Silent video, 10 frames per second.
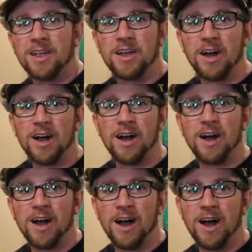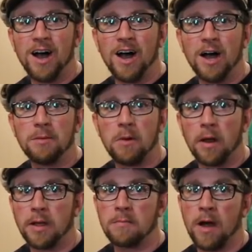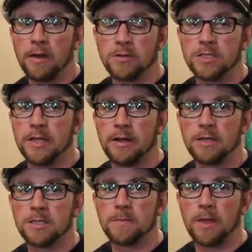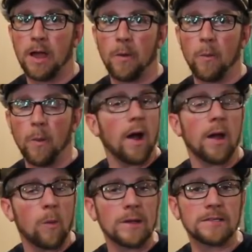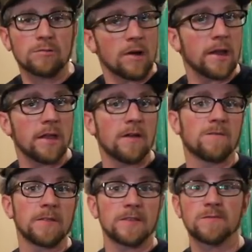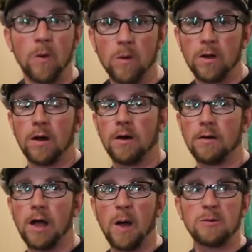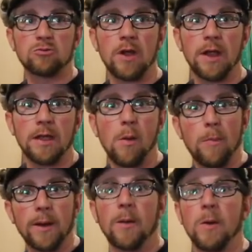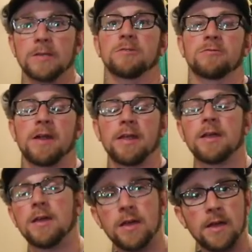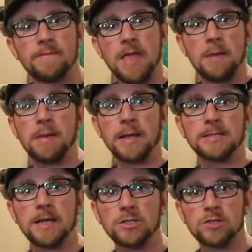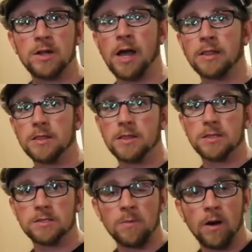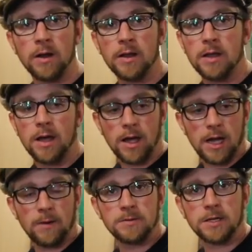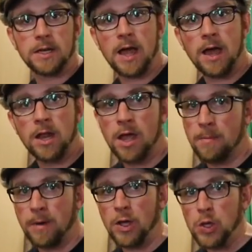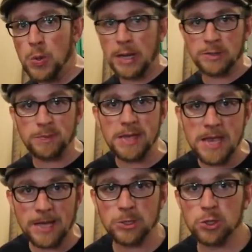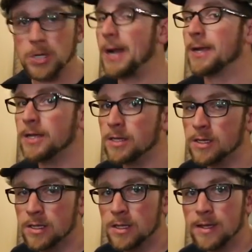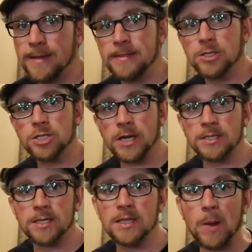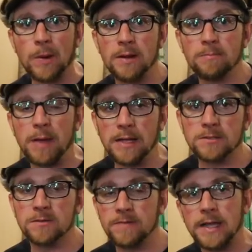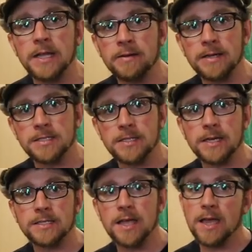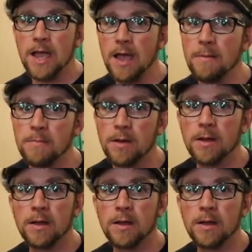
Good morning, Modernsteaders. I wasn't ready for this phone call. I was ready, but I wasn't ready. If that makes sense or not. This morning, I was looking at my USPS tracking, and the chick said they were in Pennsylvania at 6 a.m.